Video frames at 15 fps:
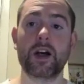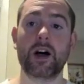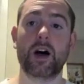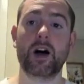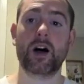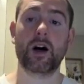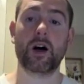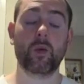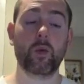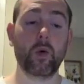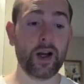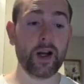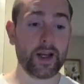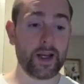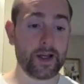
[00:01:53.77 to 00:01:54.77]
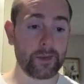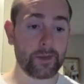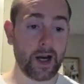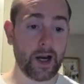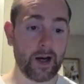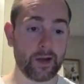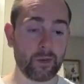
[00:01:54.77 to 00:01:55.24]
What am
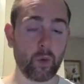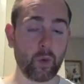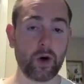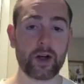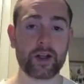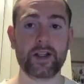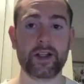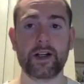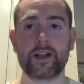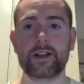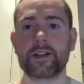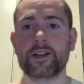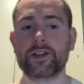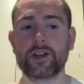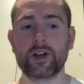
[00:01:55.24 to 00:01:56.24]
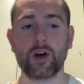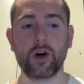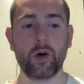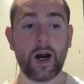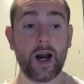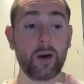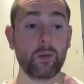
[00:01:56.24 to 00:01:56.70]
I working on?
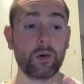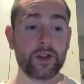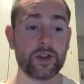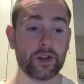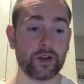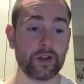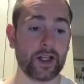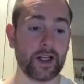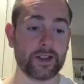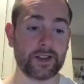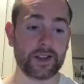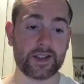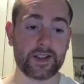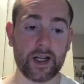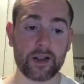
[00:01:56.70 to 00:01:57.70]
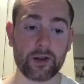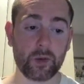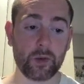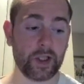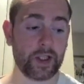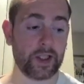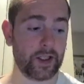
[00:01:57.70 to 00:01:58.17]
So I want to show you guys exactly
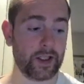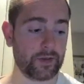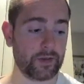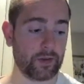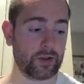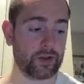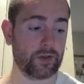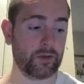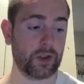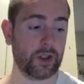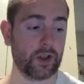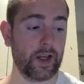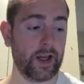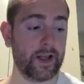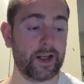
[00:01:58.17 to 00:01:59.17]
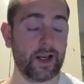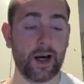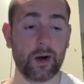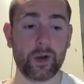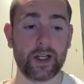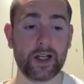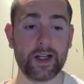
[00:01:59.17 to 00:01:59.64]
what it is first of all and
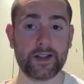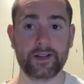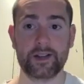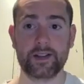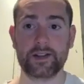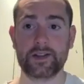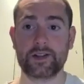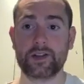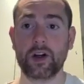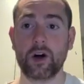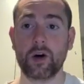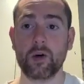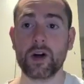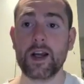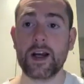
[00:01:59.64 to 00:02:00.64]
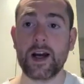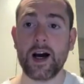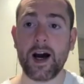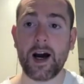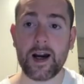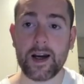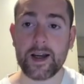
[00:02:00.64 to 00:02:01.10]
how we got to this. So
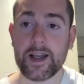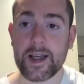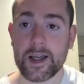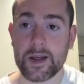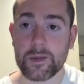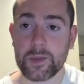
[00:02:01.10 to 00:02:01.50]
I am